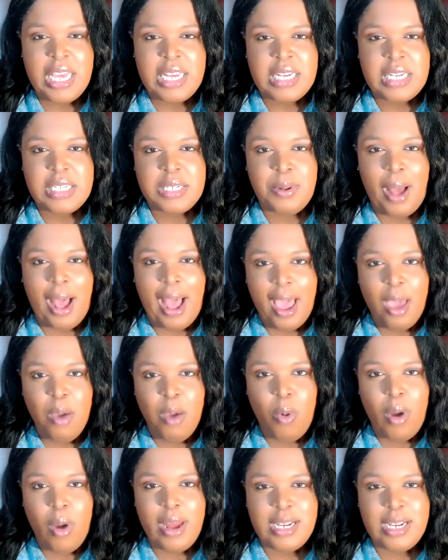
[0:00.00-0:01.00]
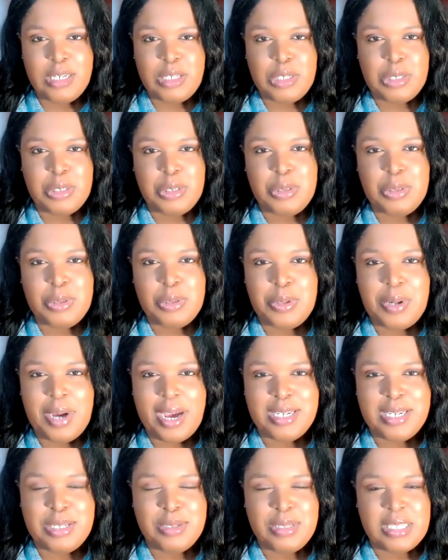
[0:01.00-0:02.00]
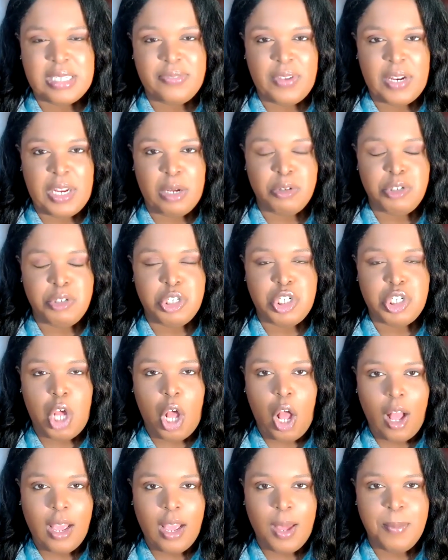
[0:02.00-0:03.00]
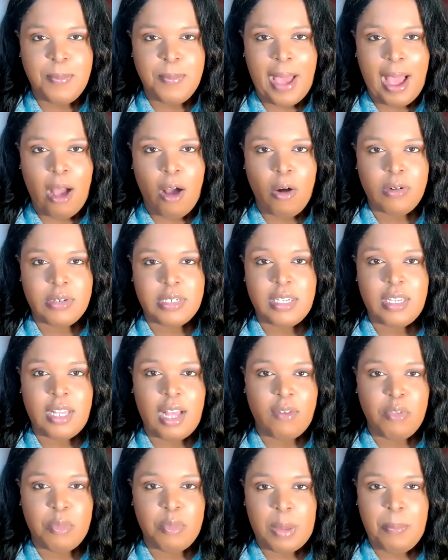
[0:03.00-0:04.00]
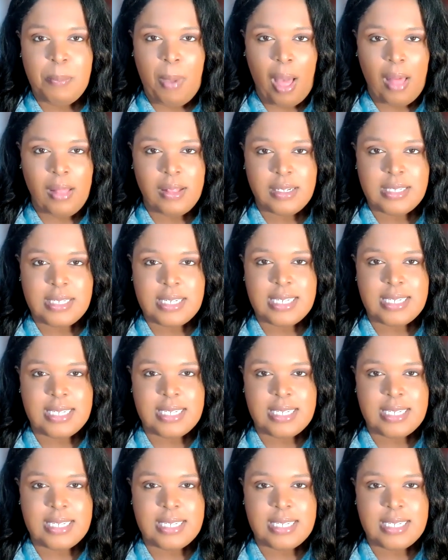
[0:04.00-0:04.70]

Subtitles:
So I wanted to do this video to talk about government policies.